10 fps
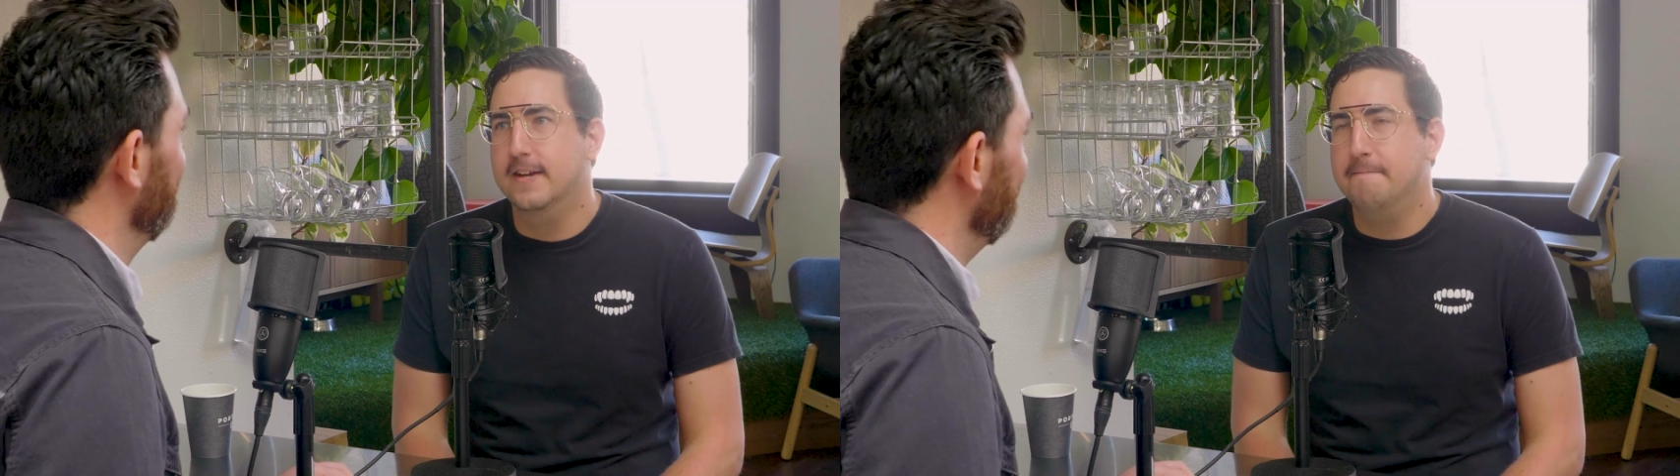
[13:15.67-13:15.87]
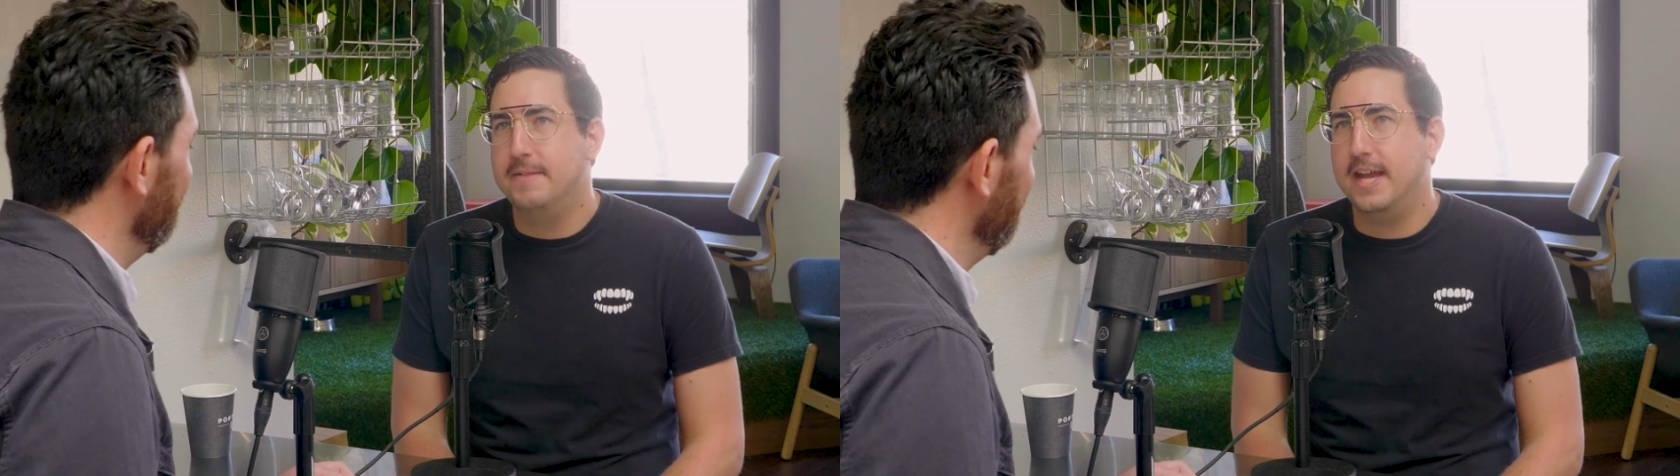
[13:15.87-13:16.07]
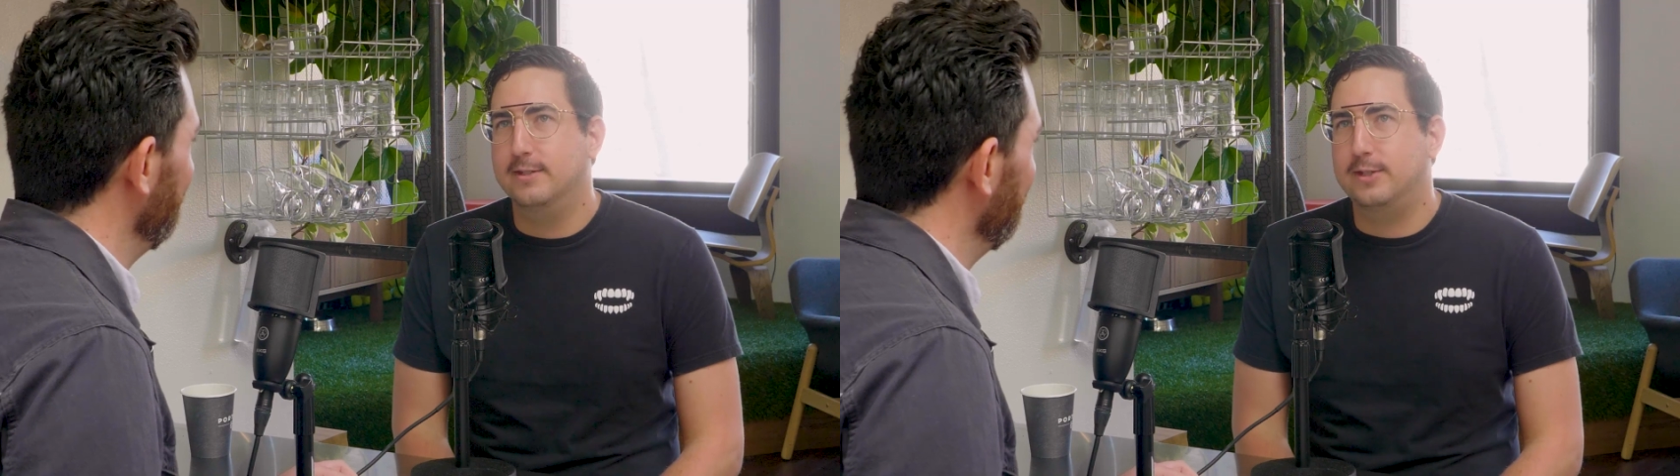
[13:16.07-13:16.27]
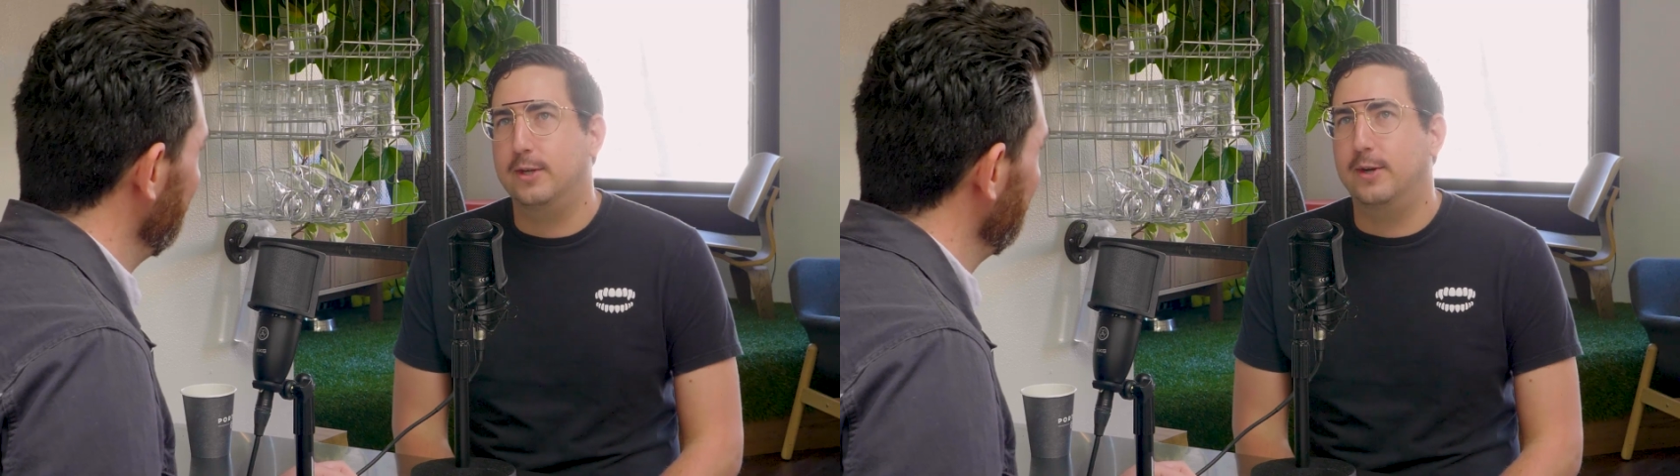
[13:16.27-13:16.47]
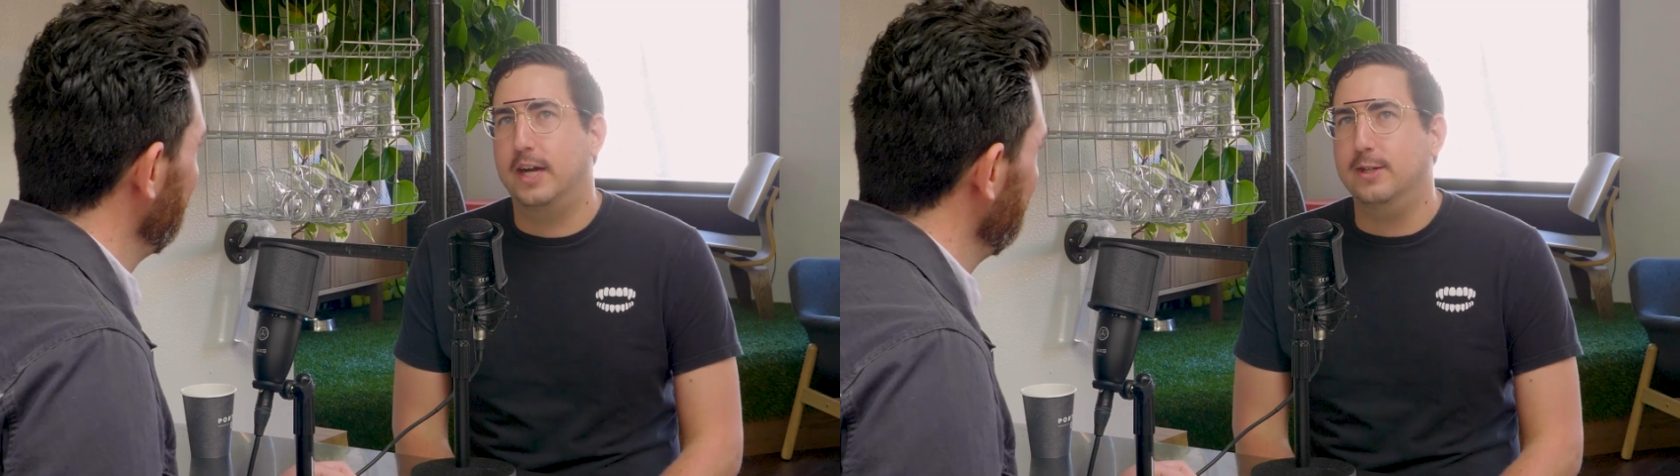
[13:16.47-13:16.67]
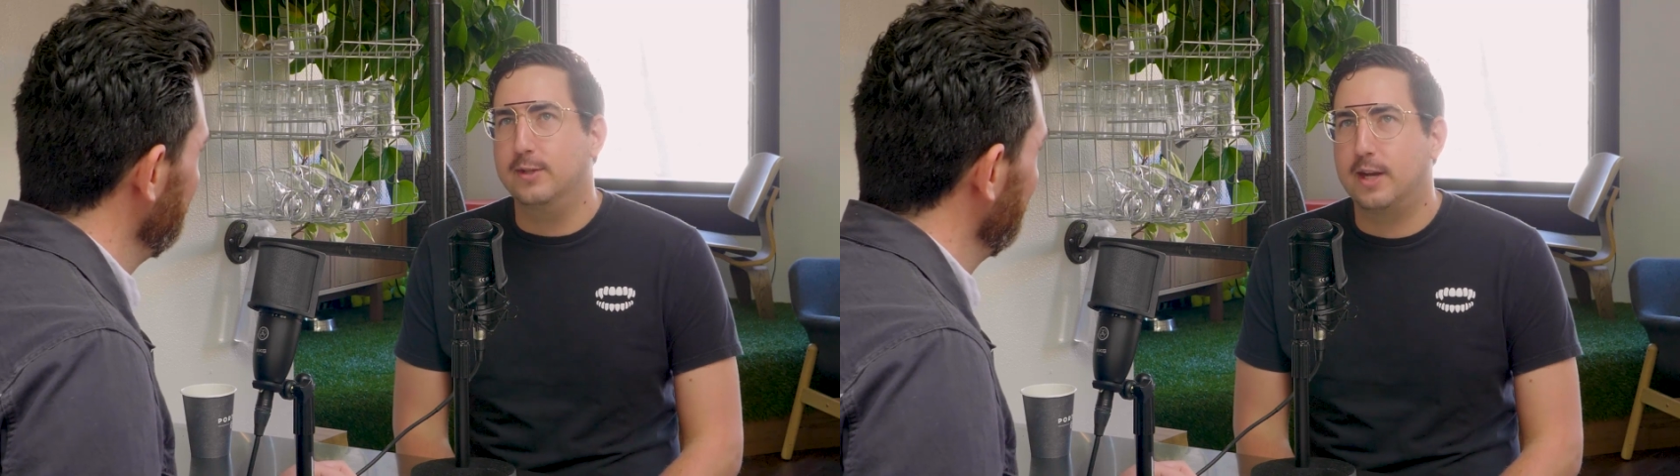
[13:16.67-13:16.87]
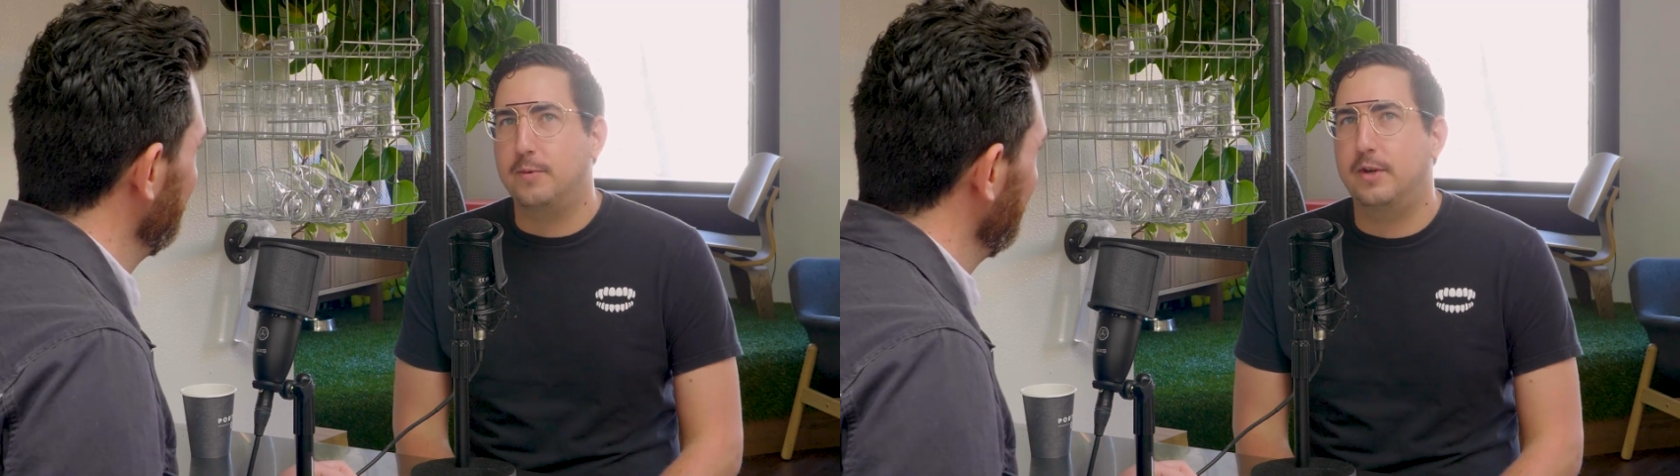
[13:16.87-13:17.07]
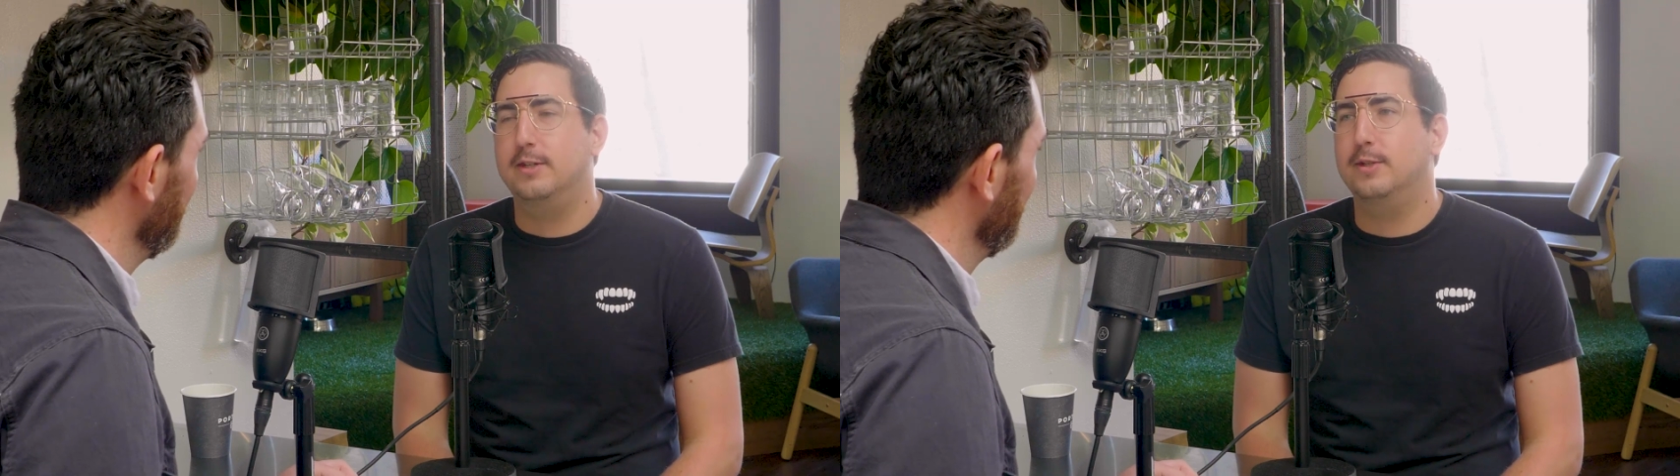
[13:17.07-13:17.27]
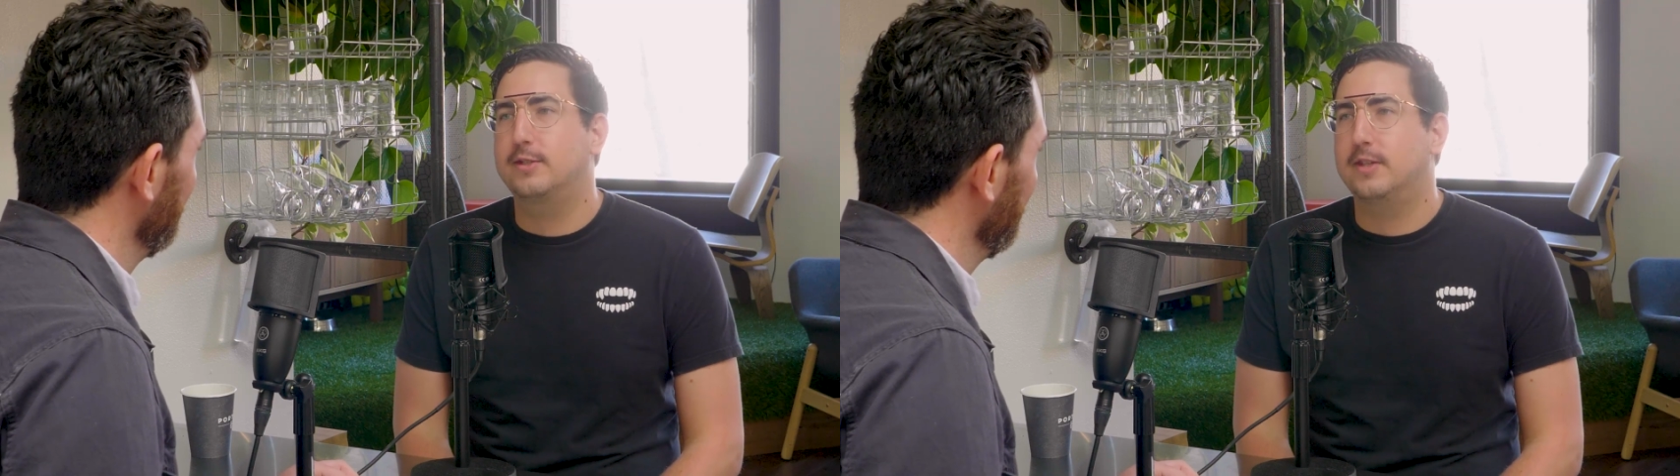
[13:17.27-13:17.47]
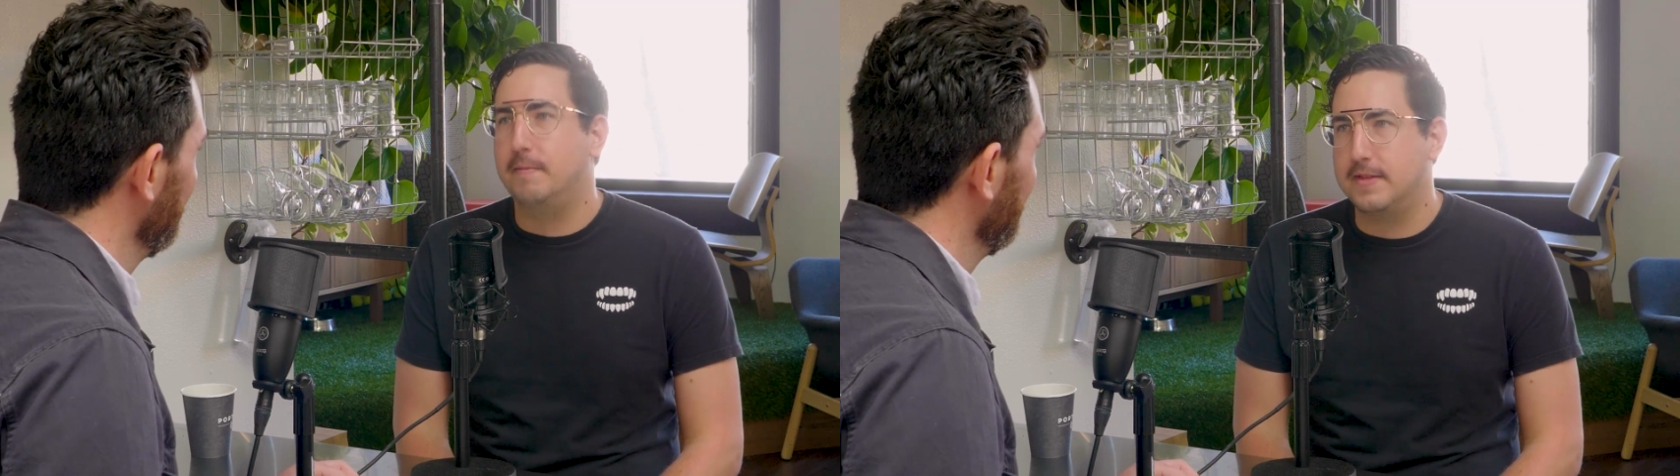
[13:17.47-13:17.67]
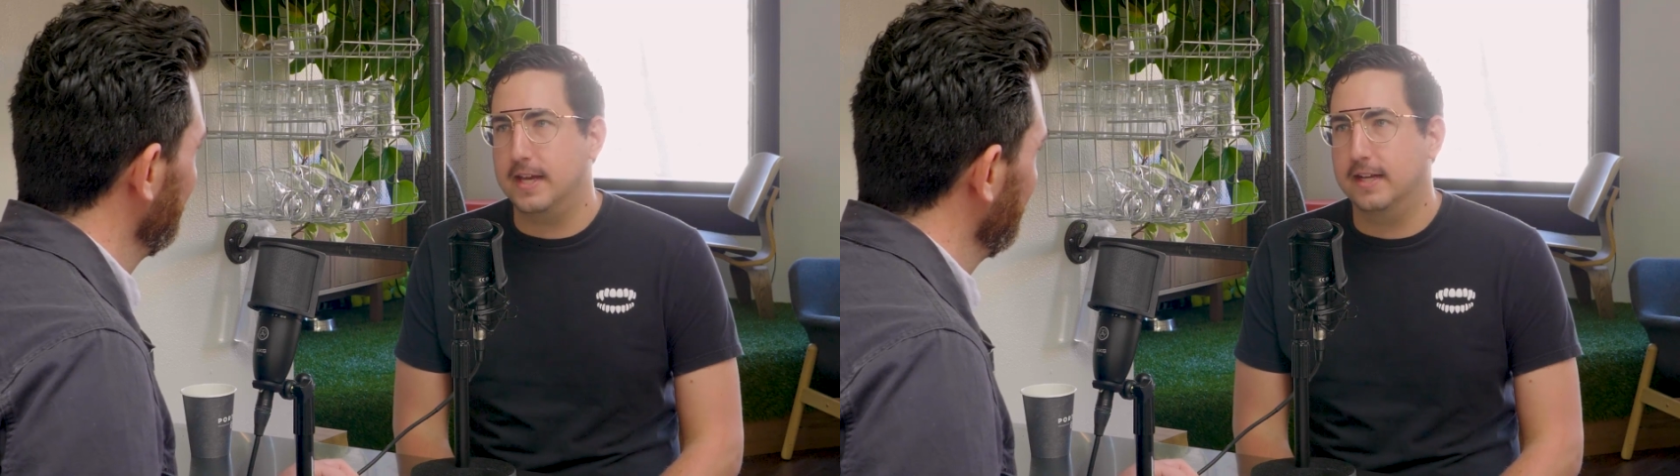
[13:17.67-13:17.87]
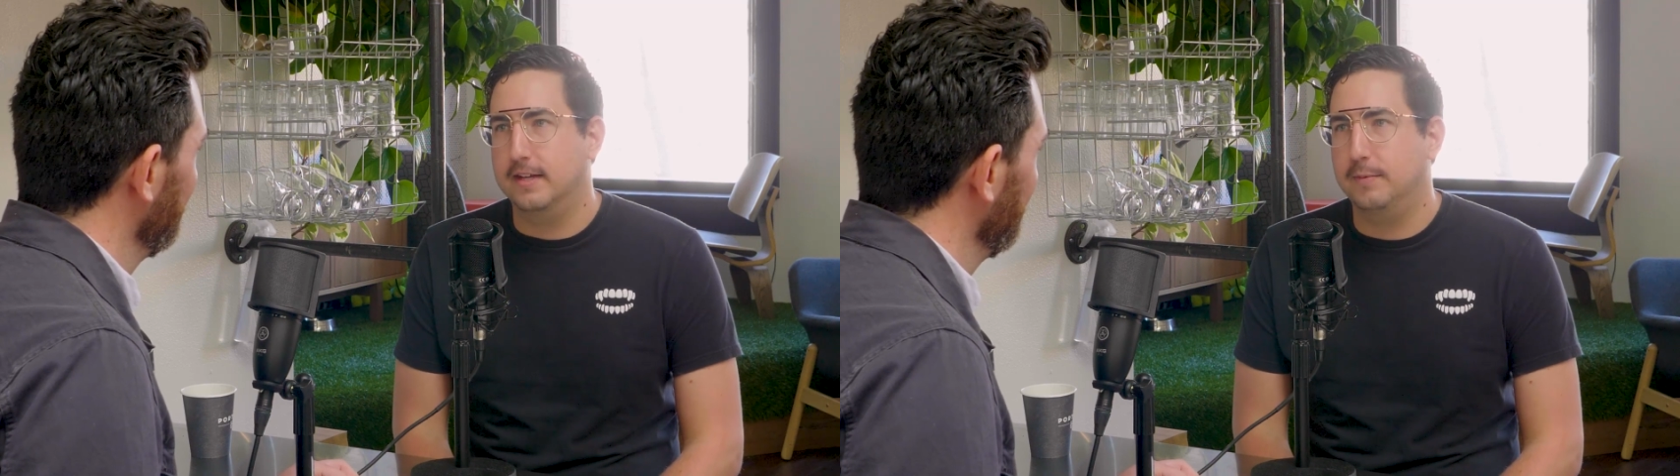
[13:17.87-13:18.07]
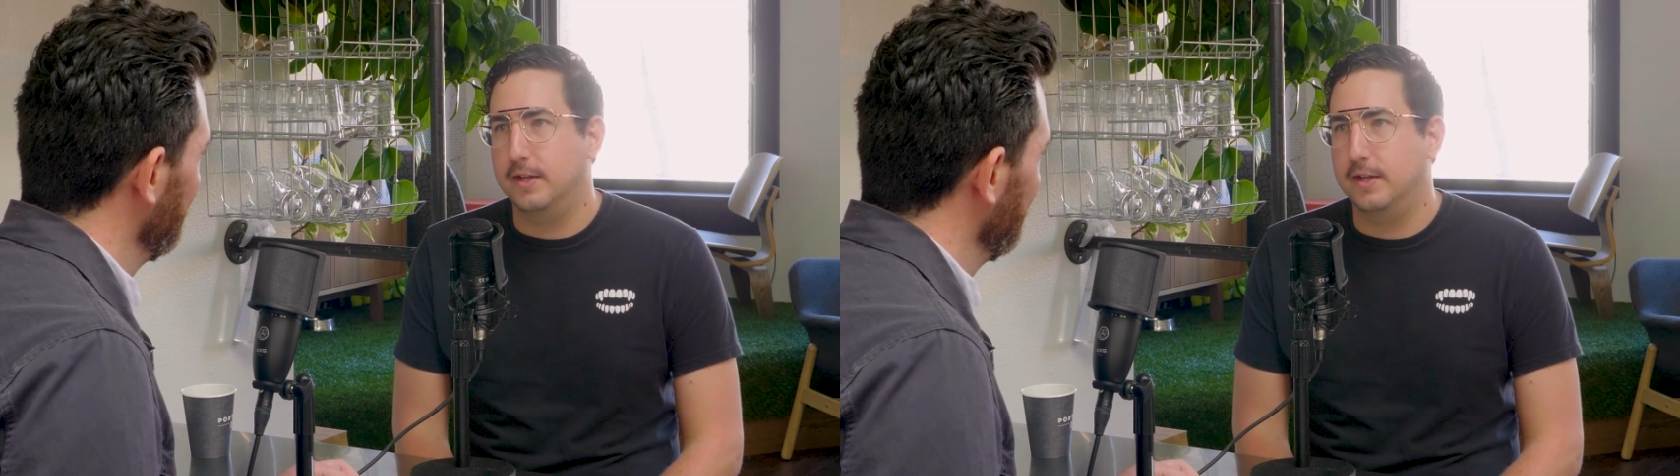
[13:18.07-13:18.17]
And so I knew that I wanted to do something